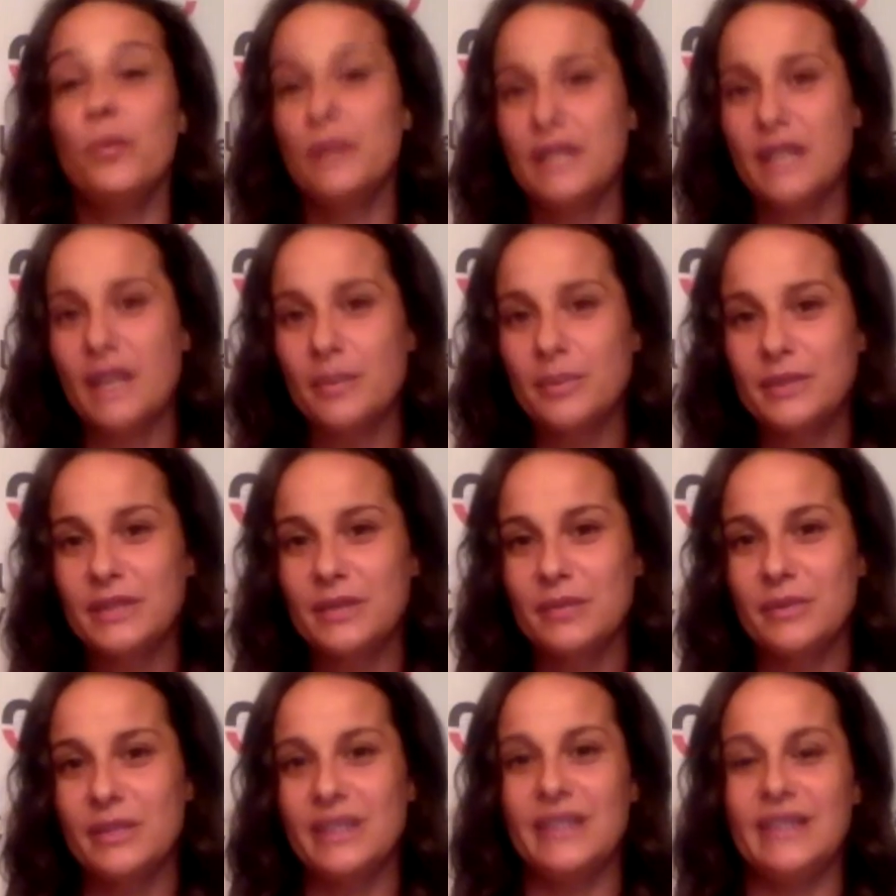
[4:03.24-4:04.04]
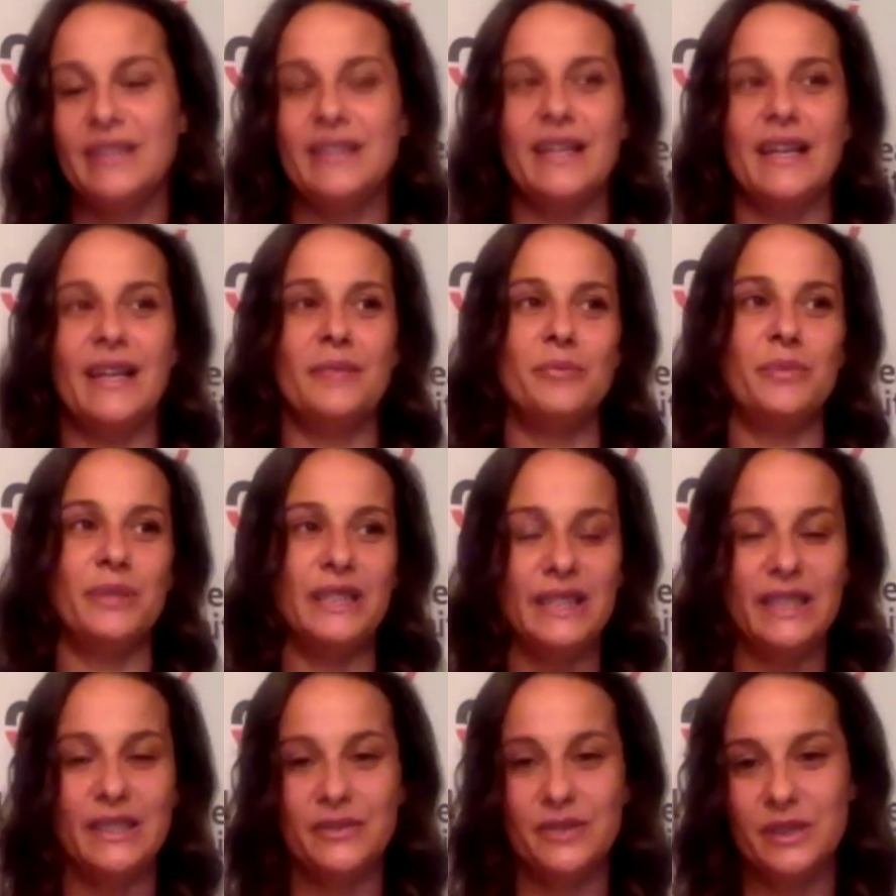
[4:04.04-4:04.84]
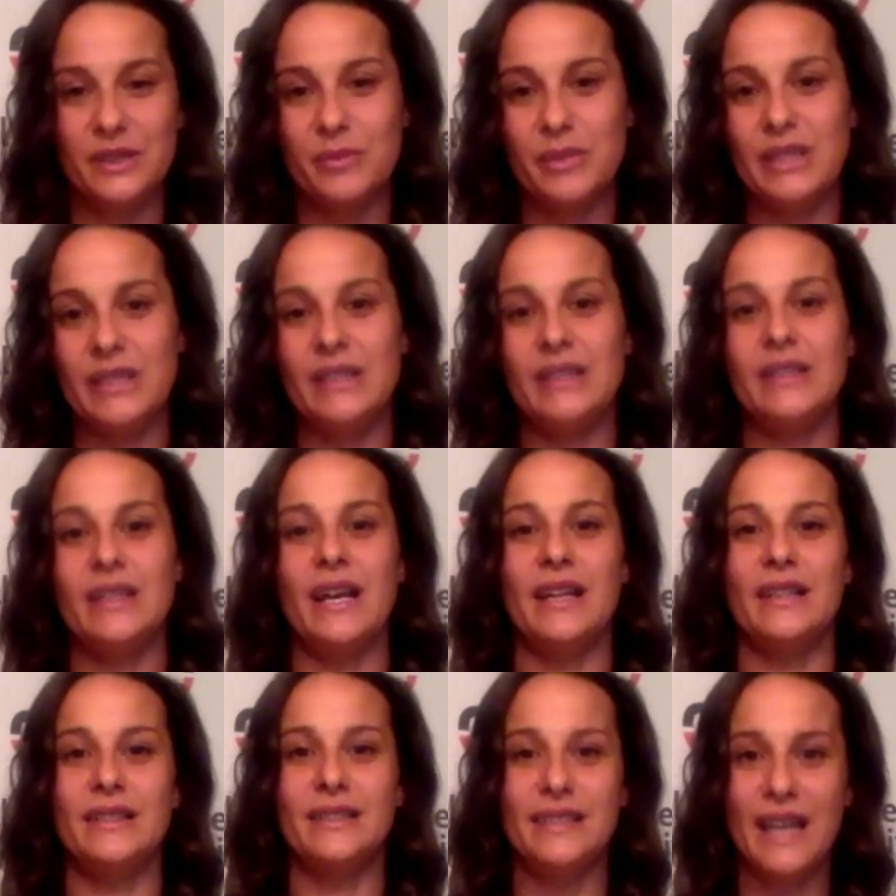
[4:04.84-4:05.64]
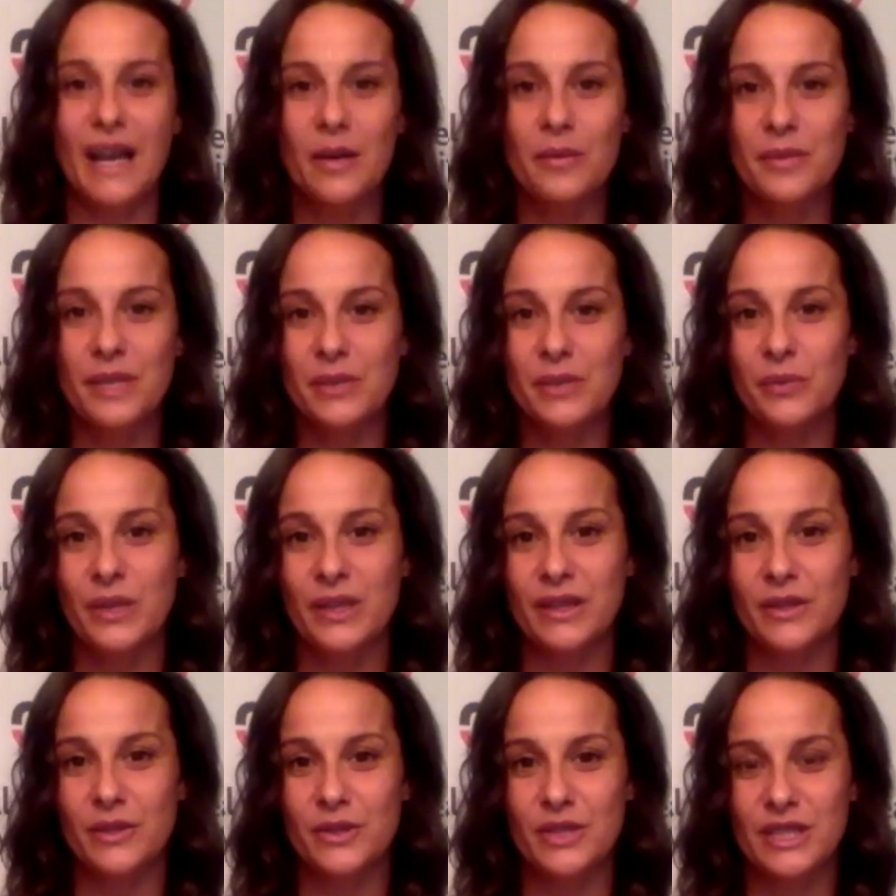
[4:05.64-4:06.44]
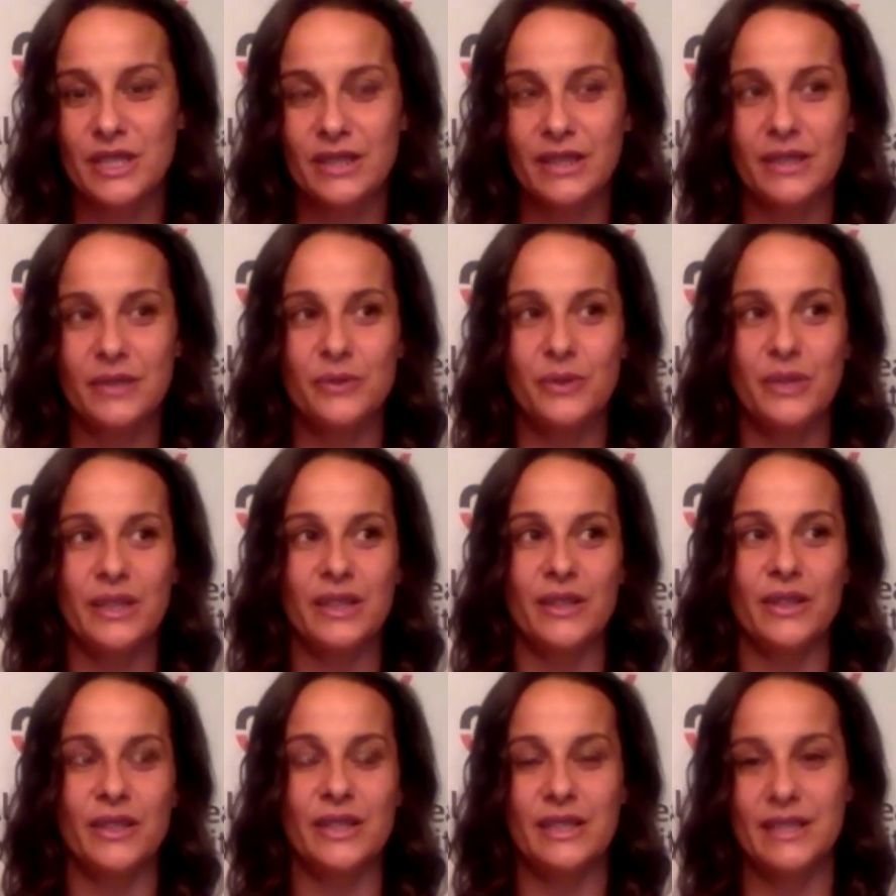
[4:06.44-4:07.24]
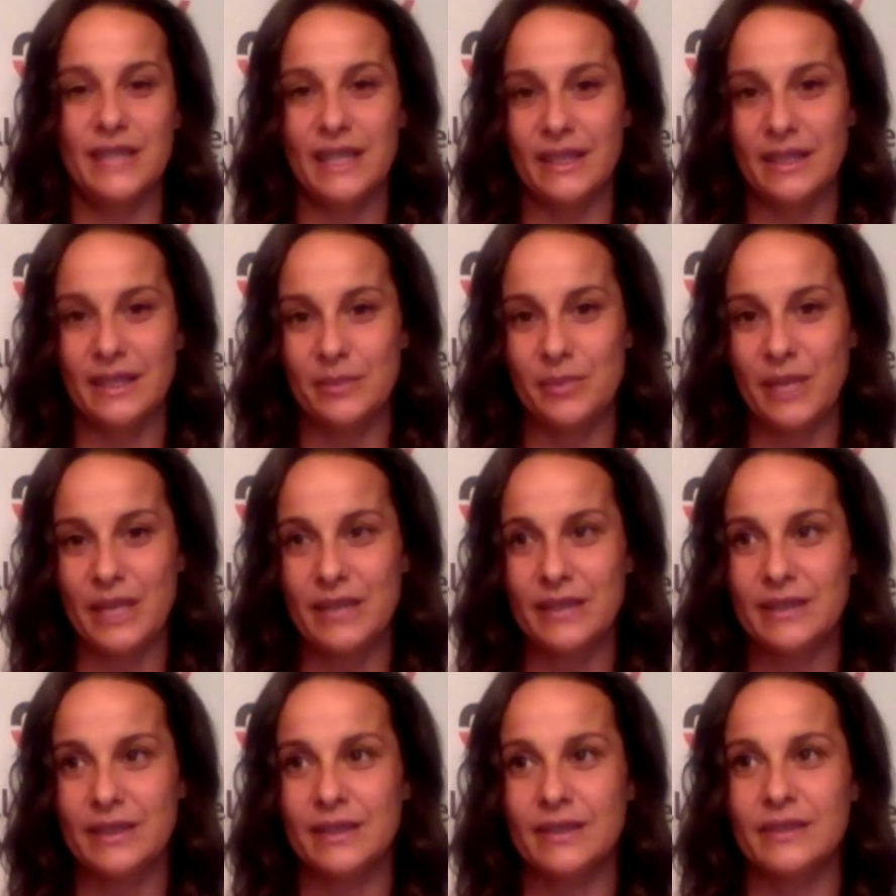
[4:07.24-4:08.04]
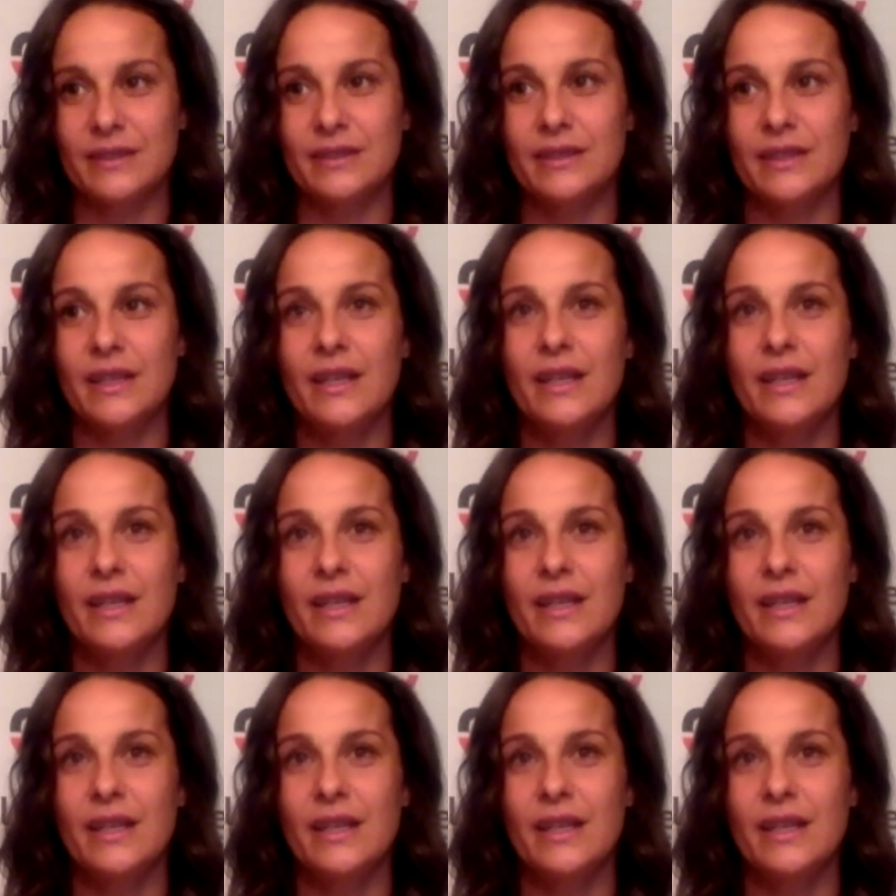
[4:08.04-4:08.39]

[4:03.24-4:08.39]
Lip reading: up to me and believe in me and tell me what they're dealing with on a daily basis.